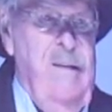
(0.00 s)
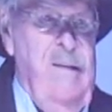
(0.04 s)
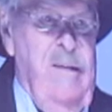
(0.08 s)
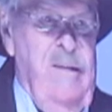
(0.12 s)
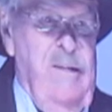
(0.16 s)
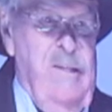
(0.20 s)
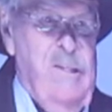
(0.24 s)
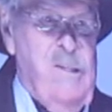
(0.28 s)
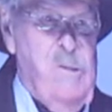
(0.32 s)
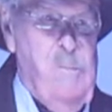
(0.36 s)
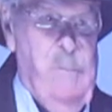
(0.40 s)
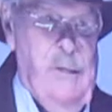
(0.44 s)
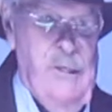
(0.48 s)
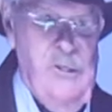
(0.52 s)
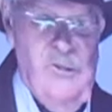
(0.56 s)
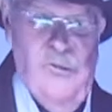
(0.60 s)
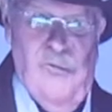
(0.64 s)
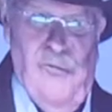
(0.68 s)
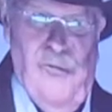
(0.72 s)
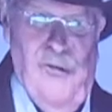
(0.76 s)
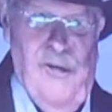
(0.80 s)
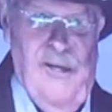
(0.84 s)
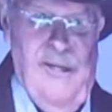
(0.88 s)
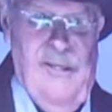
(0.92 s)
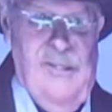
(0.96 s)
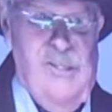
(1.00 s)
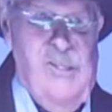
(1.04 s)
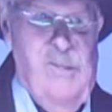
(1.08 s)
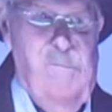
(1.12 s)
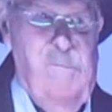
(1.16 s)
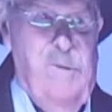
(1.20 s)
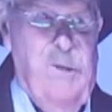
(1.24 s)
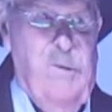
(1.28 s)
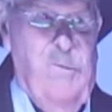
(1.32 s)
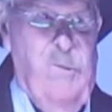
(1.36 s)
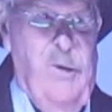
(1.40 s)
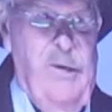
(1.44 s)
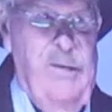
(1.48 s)
A special thanks to
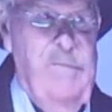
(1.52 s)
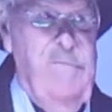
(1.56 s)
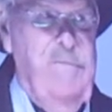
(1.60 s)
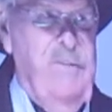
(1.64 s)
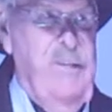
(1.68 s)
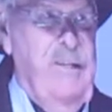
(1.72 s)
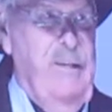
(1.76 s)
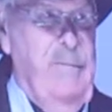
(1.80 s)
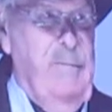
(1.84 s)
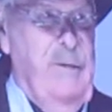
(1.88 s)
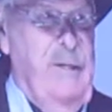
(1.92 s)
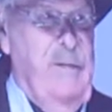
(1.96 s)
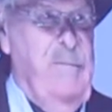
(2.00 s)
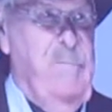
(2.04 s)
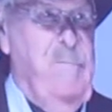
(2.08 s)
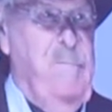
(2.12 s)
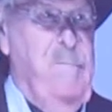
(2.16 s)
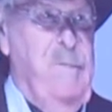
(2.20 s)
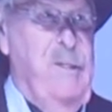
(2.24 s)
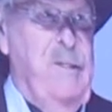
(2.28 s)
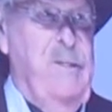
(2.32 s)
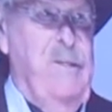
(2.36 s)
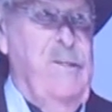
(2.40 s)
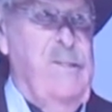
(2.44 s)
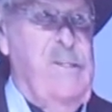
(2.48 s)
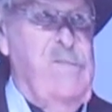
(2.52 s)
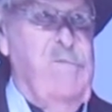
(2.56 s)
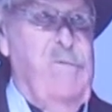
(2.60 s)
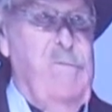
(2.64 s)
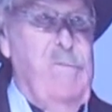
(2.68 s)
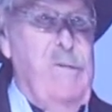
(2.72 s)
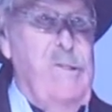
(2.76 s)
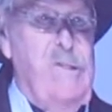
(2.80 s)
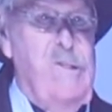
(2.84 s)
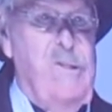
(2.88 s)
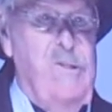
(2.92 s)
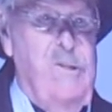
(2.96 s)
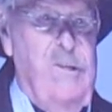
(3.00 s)
my wife, Amy, because from
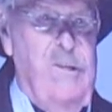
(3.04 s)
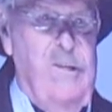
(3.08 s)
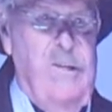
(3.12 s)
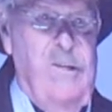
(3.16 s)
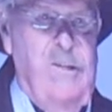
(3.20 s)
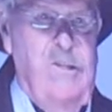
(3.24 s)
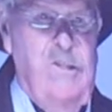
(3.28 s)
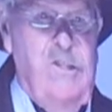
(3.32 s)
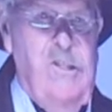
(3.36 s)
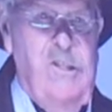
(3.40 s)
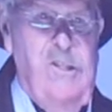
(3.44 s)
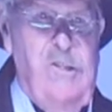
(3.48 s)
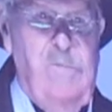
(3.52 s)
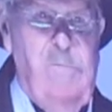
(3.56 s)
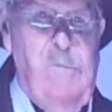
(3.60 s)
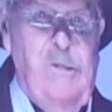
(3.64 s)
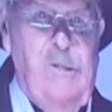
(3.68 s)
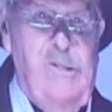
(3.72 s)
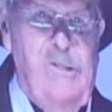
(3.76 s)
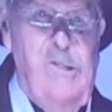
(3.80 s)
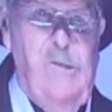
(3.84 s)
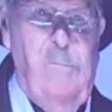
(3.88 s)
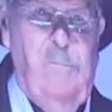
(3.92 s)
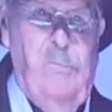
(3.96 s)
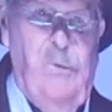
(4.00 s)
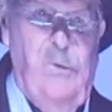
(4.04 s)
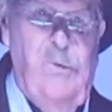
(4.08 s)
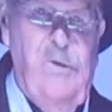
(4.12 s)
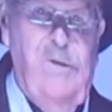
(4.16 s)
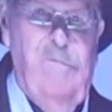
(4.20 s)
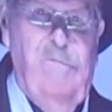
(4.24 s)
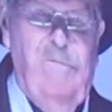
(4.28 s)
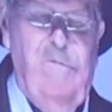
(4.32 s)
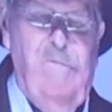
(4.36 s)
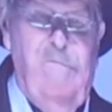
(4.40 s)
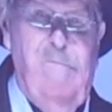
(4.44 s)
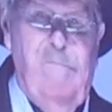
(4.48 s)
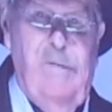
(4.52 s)
the start, she's been
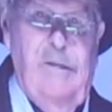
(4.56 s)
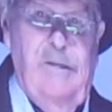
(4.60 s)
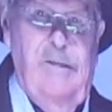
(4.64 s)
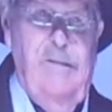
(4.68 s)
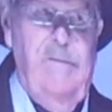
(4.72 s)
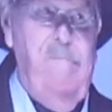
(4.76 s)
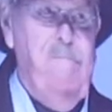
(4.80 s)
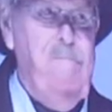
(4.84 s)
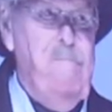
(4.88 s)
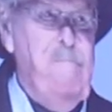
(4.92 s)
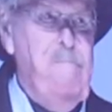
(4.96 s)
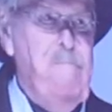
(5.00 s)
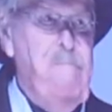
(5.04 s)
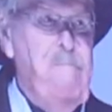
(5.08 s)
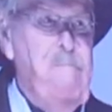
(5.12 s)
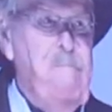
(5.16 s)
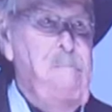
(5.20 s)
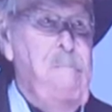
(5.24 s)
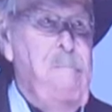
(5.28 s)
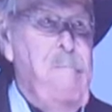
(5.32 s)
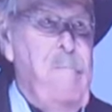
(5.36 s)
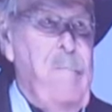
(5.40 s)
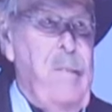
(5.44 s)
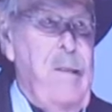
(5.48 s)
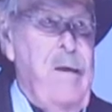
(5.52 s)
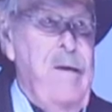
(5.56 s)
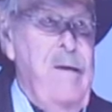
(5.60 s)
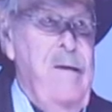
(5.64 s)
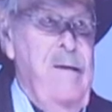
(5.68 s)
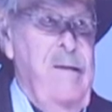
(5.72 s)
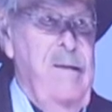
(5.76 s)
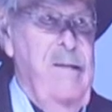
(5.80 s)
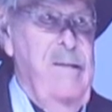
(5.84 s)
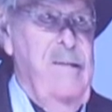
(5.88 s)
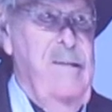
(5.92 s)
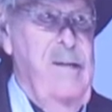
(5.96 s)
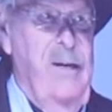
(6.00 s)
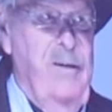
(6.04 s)
supportive of me
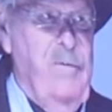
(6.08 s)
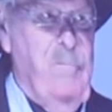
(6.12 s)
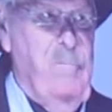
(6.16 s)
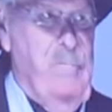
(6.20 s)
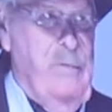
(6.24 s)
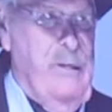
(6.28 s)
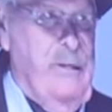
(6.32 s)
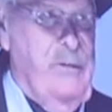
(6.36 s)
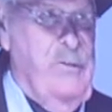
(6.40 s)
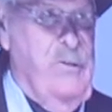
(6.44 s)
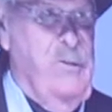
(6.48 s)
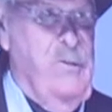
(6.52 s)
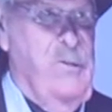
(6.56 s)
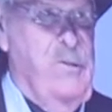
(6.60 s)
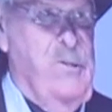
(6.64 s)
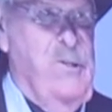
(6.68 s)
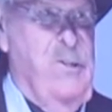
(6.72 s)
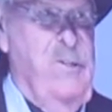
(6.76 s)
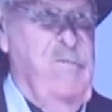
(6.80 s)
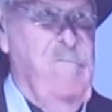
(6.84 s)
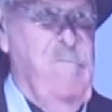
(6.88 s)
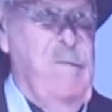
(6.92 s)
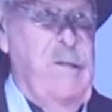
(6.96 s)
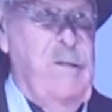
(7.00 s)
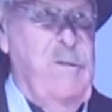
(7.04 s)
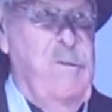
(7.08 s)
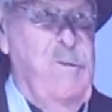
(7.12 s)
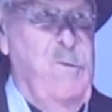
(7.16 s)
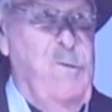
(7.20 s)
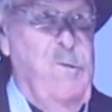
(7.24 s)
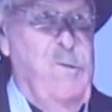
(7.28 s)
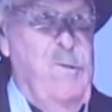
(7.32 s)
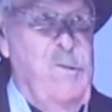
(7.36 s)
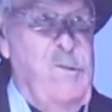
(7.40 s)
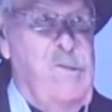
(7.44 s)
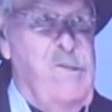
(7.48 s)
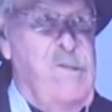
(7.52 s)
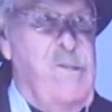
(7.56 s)
and helped me to achieve my
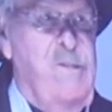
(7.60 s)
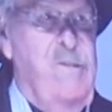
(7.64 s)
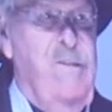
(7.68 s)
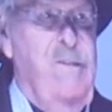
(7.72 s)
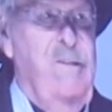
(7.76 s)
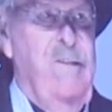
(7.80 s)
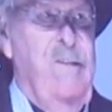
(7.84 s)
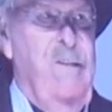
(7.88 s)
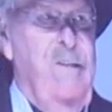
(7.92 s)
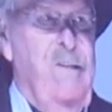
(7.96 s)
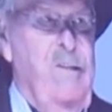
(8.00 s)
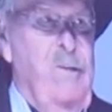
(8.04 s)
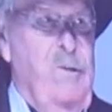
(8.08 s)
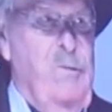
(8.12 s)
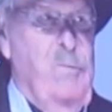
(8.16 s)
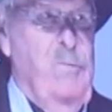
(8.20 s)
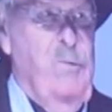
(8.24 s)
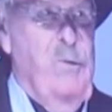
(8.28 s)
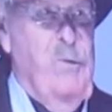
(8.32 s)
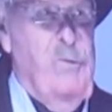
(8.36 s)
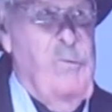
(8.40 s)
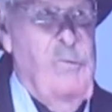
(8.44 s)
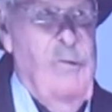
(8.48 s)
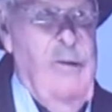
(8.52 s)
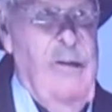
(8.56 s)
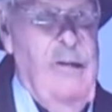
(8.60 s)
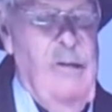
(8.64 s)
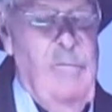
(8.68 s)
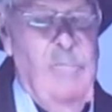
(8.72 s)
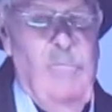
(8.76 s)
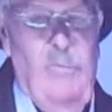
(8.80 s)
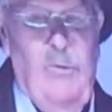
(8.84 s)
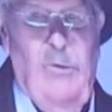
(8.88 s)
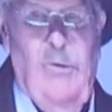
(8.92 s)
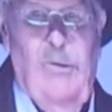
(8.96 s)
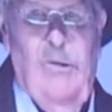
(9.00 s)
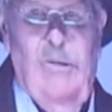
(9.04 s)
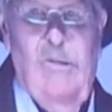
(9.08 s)
goals, whether riding
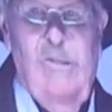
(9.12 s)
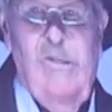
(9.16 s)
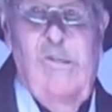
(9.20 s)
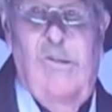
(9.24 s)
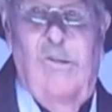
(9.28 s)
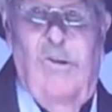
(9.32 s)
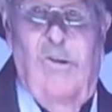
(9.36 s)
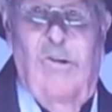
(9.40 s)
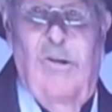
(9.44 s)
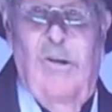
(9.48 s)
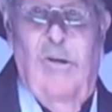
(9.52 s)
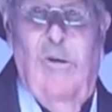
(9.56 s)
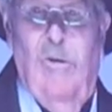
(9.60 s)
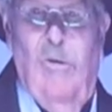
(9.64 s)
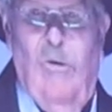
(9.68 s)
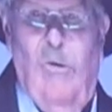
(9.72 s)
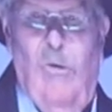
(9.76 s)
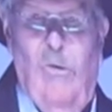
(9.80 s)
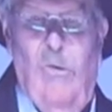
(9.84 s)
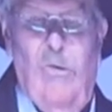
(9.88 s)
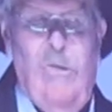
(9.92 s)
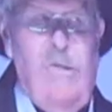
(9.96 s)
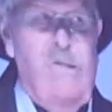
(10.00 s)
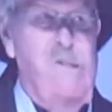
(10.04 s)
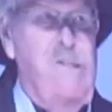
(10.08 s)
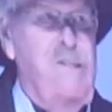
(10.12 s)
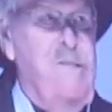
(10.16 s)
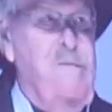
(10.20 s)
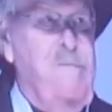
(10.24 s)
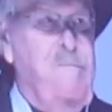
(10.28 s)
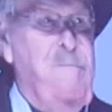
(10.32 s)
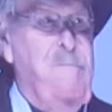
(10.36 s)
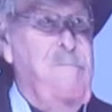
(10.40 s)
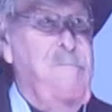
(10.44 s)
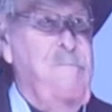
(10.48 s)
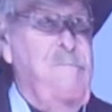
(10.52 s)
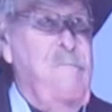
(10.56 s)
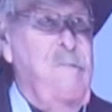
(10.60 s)
bulls, starting
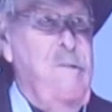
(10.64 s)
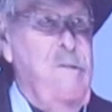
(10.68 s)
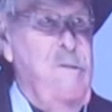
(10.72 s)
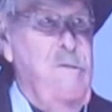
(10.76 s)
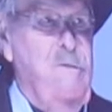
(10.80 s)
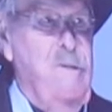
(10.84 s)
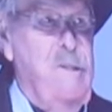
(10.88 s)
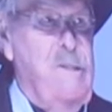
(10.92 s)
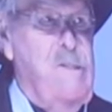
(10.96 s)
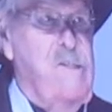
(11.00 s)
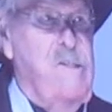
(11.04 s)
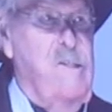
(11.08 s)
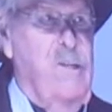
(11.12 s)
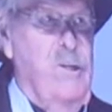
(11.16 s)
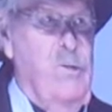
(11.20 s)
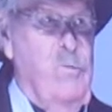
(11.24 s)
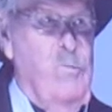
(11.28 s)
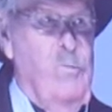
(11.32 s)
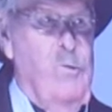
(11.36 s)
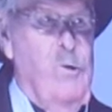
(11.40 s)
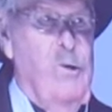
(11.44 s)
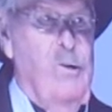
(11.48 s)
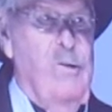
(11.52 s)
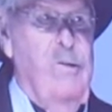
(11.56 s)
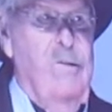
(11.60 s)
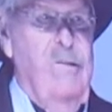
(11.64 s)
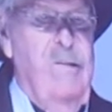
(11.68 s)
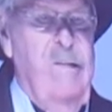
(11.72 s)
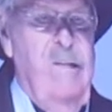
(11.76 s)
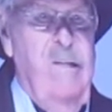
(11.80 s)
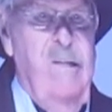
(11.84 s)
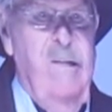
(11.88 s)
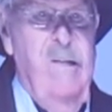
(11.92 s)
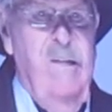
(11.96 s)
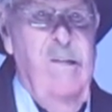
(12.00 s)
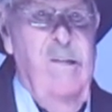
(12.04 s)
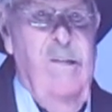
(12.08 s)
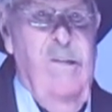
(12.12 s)
colts, doing stunt work,
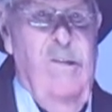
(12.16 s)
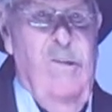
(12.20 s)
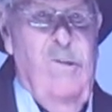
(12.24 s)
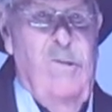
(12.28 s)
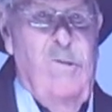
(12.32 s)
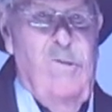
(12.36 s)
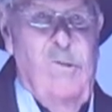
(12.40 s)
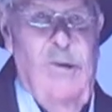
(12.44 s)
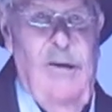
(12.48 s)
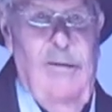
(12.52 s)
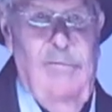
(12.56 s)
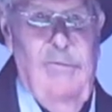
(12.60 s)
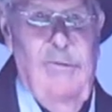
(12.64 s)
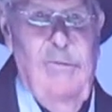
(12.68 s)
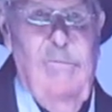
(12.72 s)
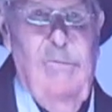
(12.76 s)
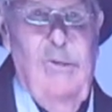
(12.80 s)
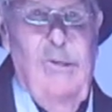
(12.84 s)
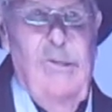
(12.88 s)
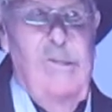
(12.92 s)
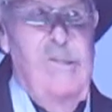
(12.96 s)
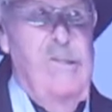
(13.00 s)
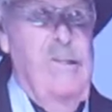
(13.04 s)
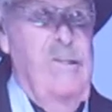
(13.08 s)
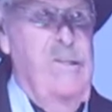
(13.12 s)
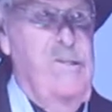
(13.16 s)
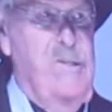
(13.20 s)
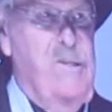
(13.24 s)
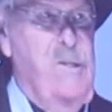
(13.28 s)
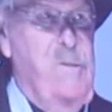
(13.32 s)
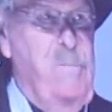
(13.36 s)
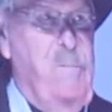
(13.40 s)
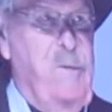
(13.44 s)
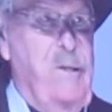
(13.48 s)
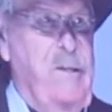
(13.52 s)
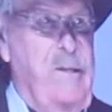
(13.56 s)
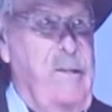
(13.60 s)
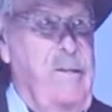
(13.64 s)
or traveling with the Sons
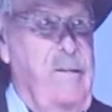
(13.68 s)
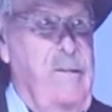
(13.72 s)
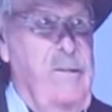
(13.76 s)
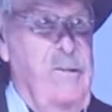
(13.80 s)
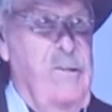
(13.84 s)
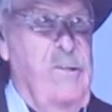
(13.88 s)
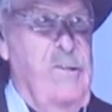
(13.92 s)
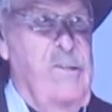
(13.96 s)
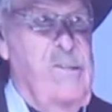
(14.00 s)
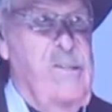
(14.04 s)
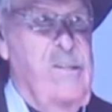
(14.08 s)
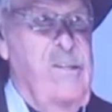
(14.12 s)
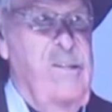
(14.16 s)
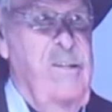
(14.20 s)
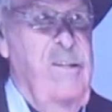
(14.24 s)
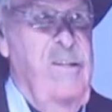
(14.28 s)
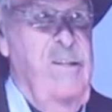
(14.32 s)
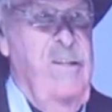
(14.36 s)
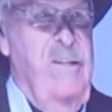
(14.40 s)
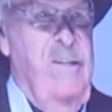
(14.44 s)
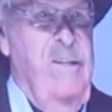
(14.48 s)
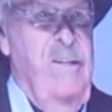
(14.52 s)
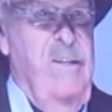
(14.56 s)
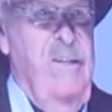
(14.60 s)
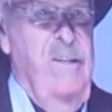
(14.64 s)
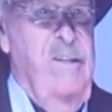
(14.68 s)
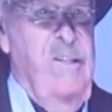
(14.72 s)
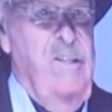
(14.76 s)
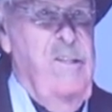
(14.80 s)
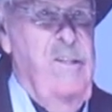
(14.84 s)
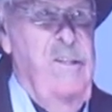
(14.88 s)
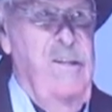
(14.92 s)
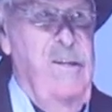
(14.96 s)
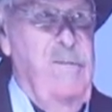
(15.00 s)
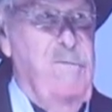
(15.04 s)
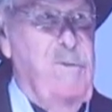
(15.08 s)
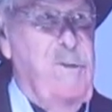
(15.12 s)
of the Pioneers, she never